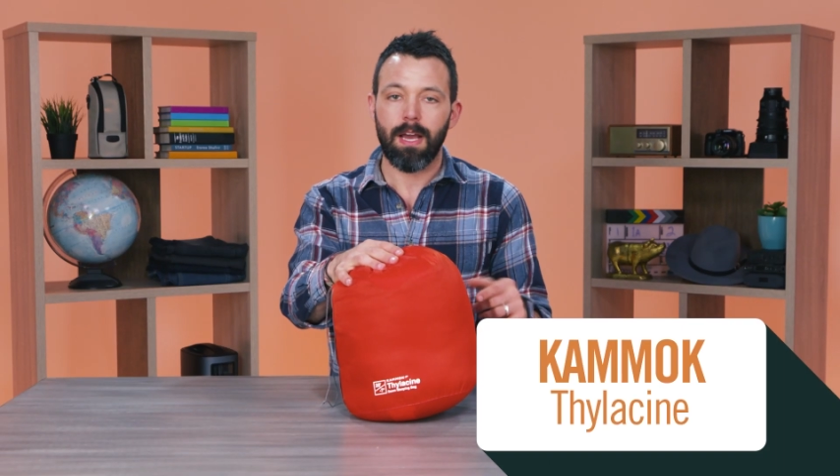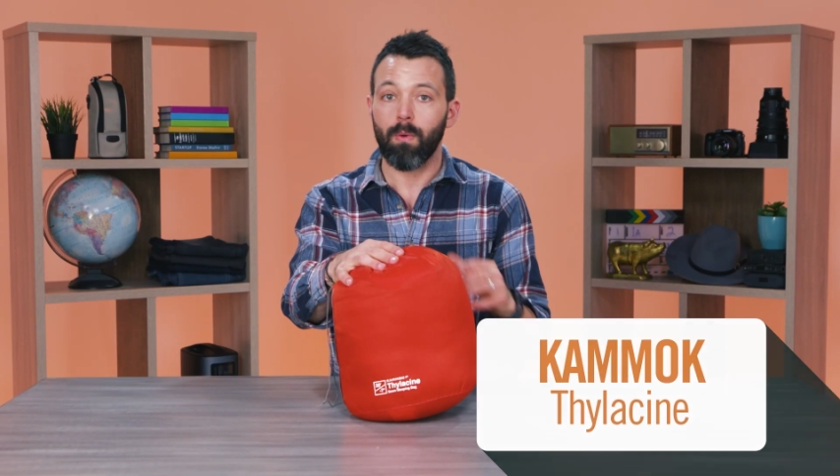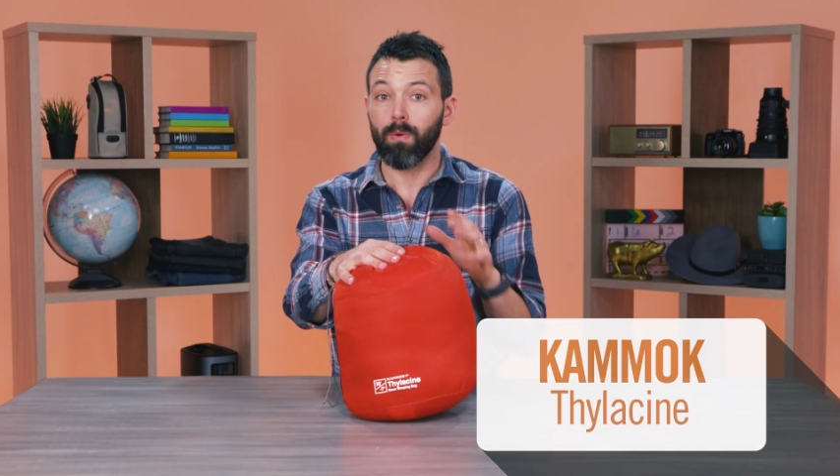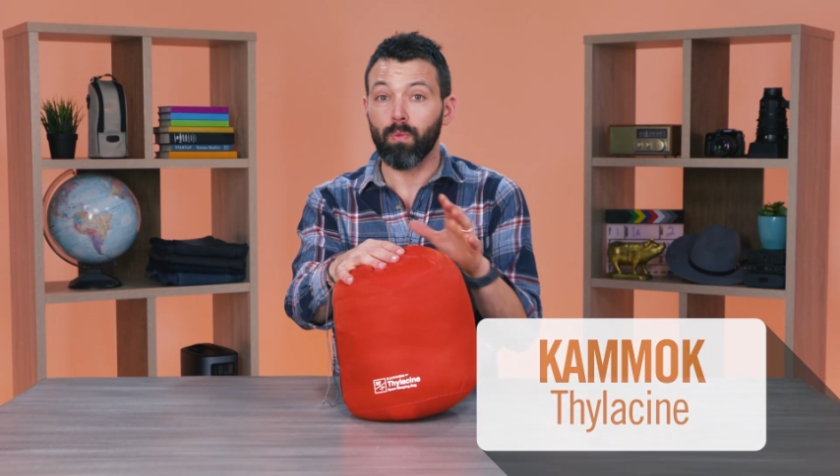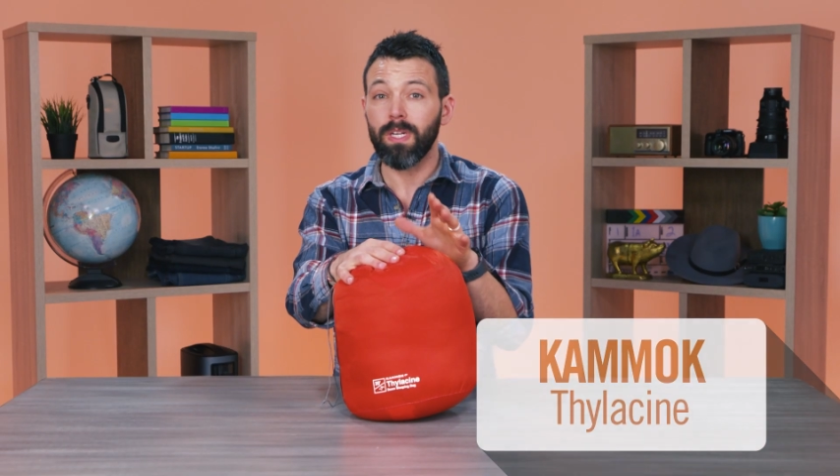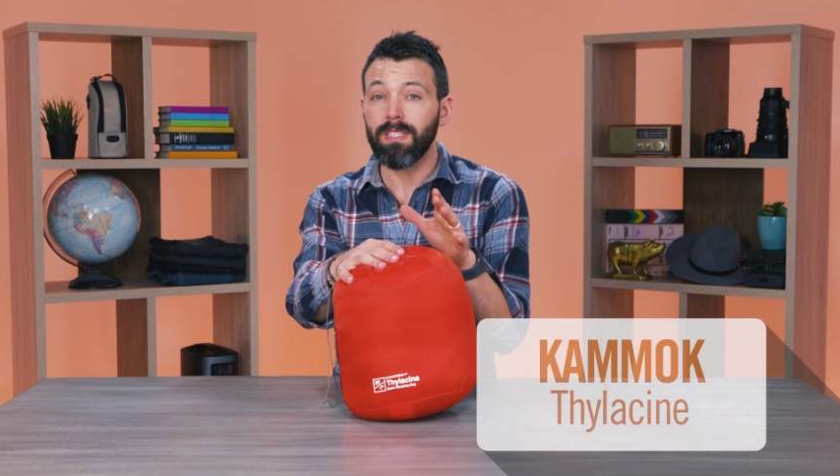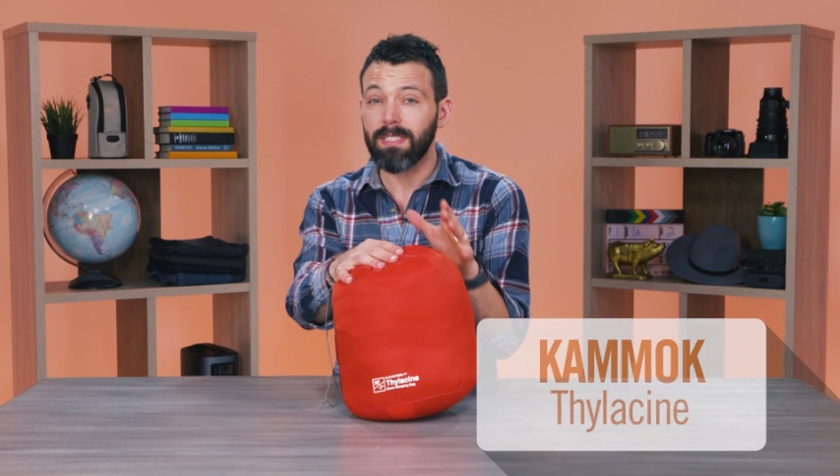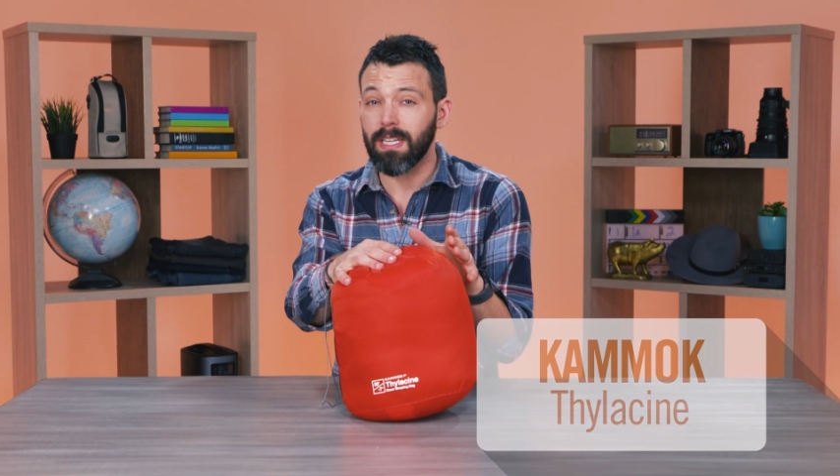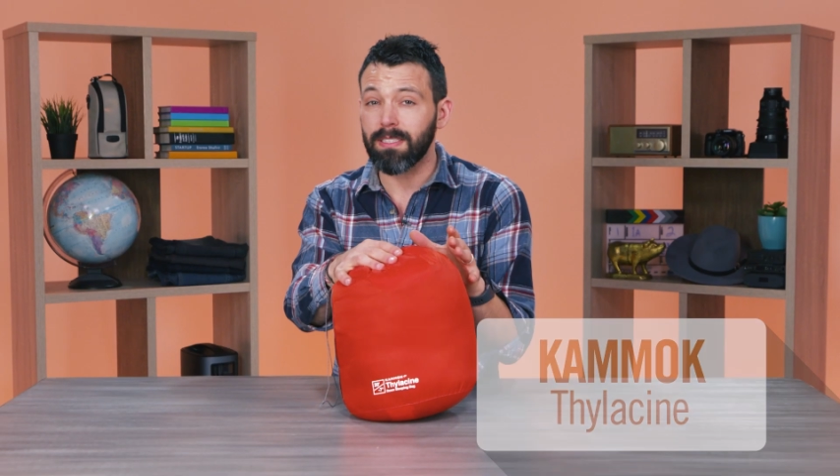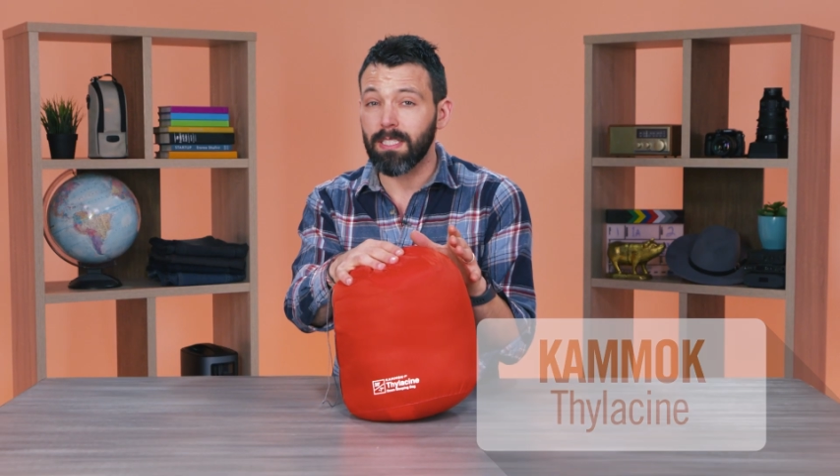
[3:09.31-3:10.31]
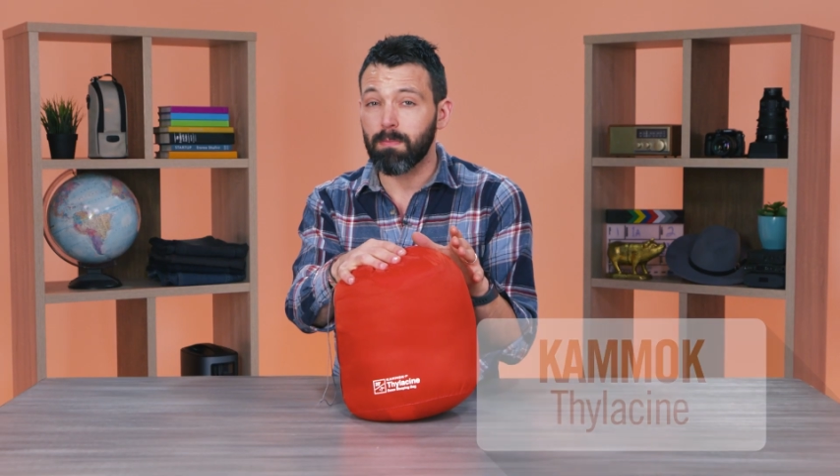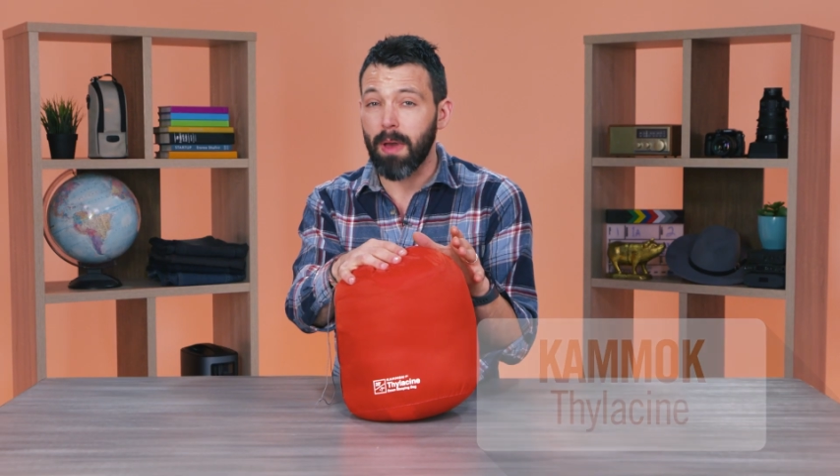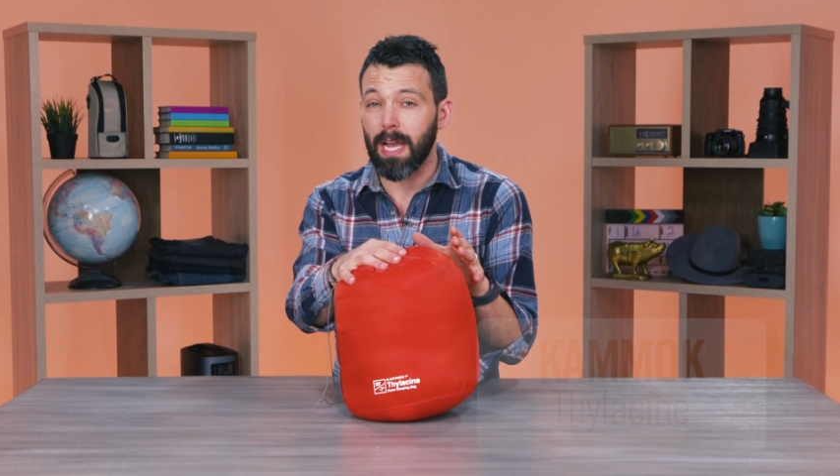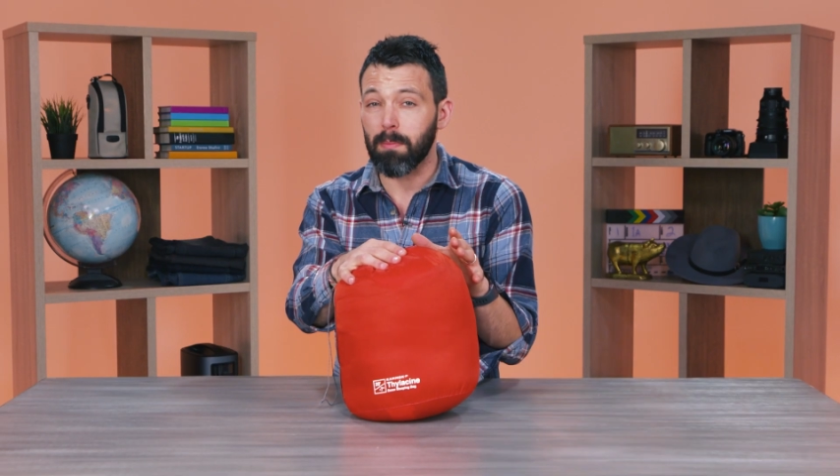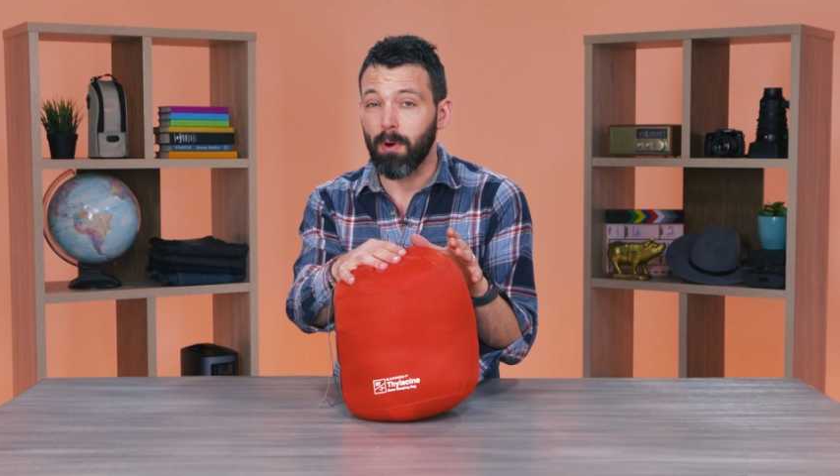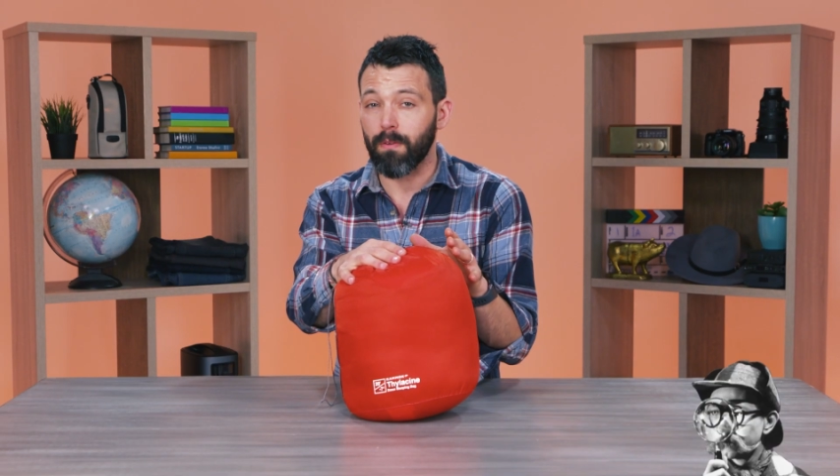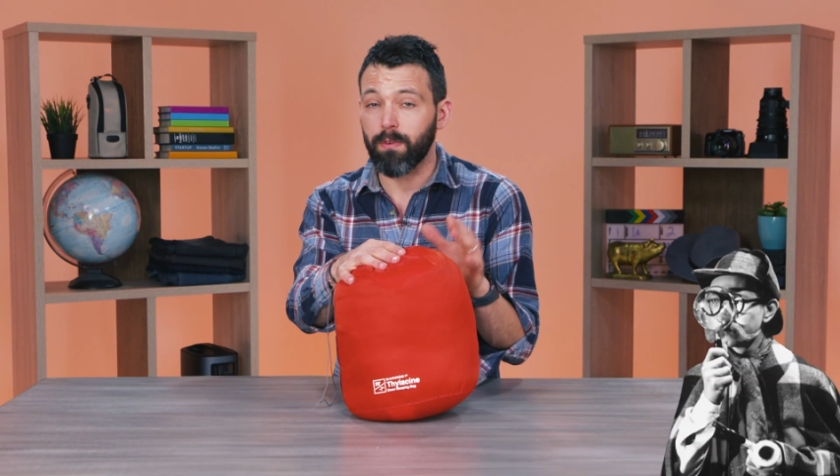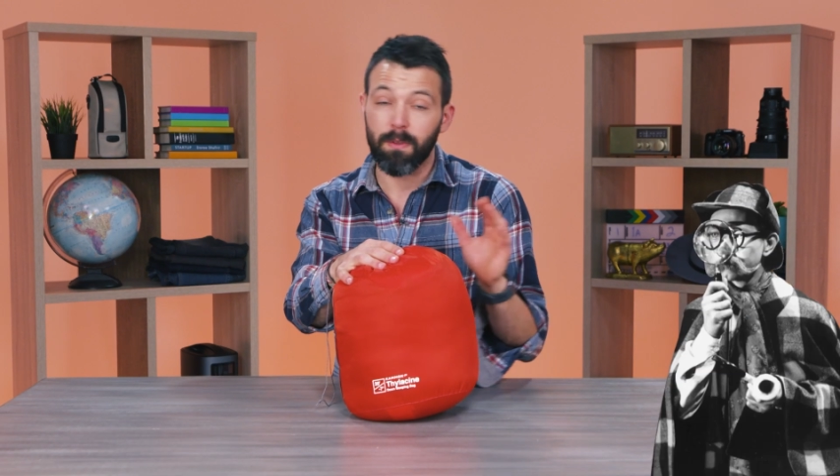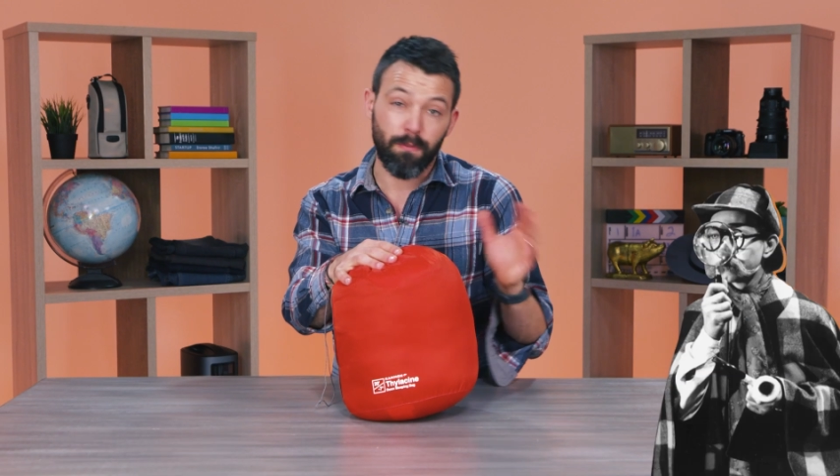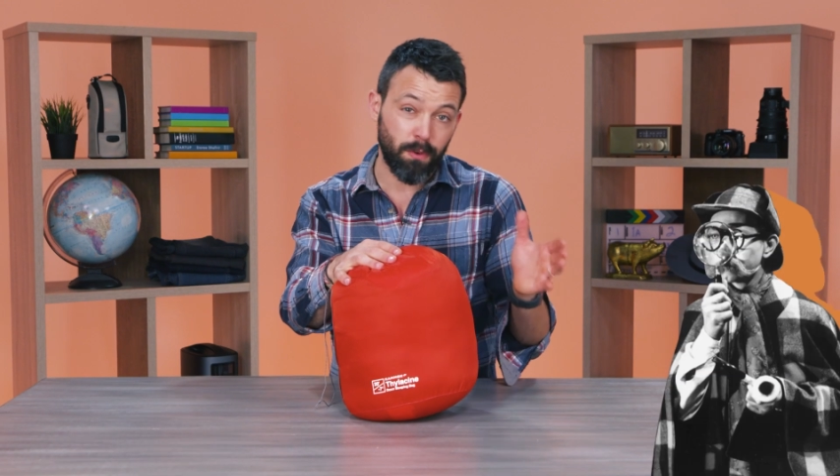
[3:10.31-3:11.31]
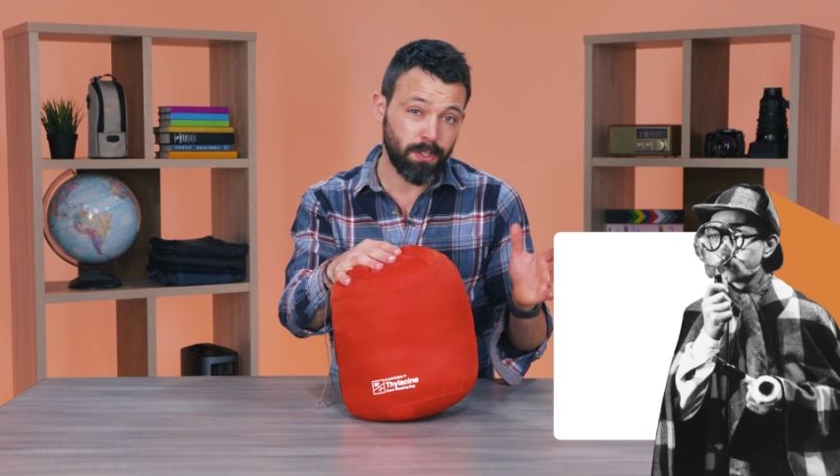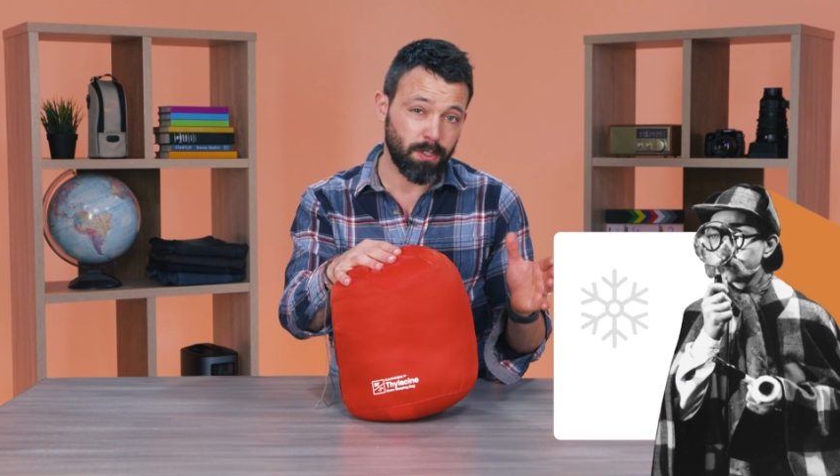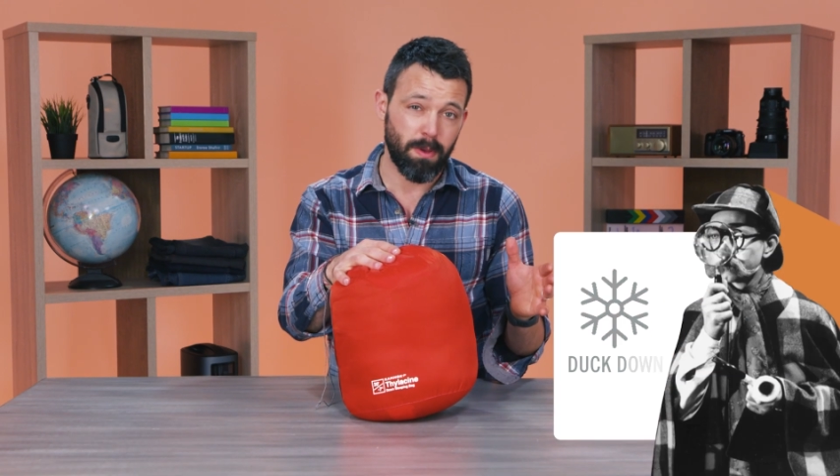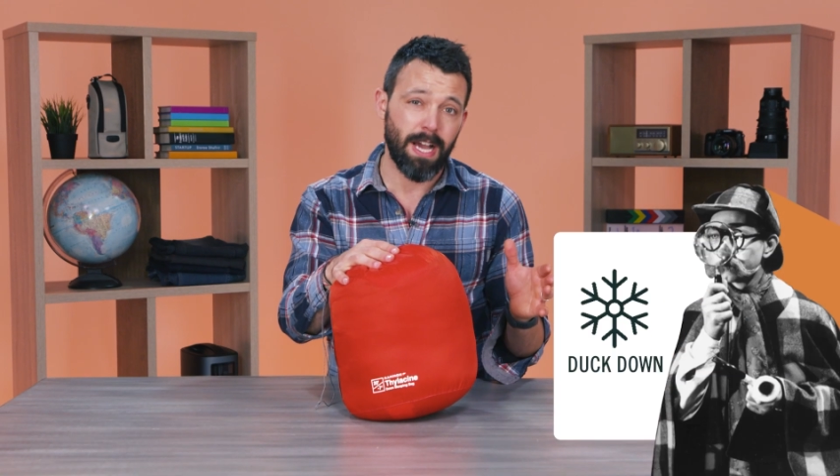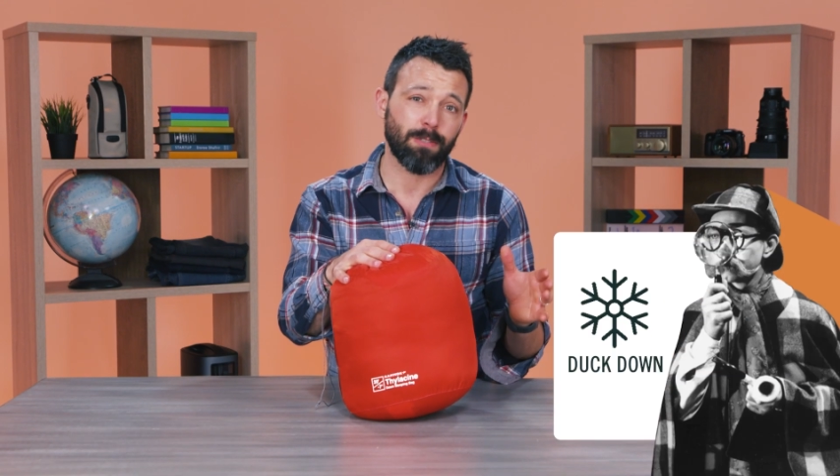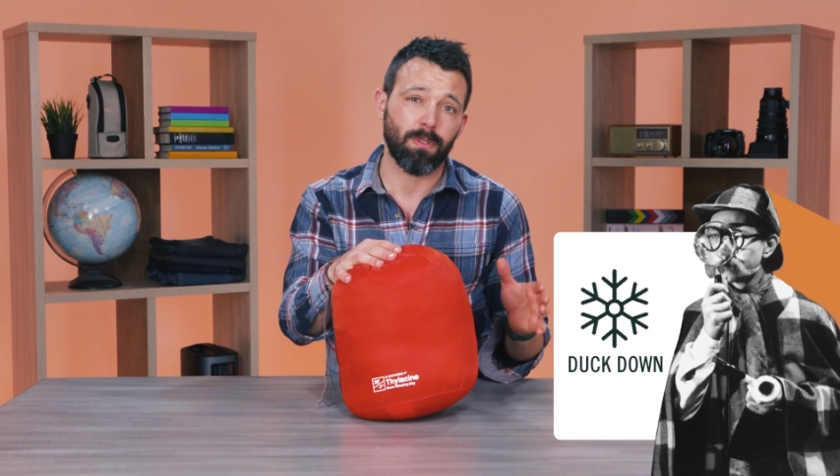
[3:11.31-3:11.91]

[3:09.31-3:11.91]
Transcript: Now what really sets this bag apart from the first two bags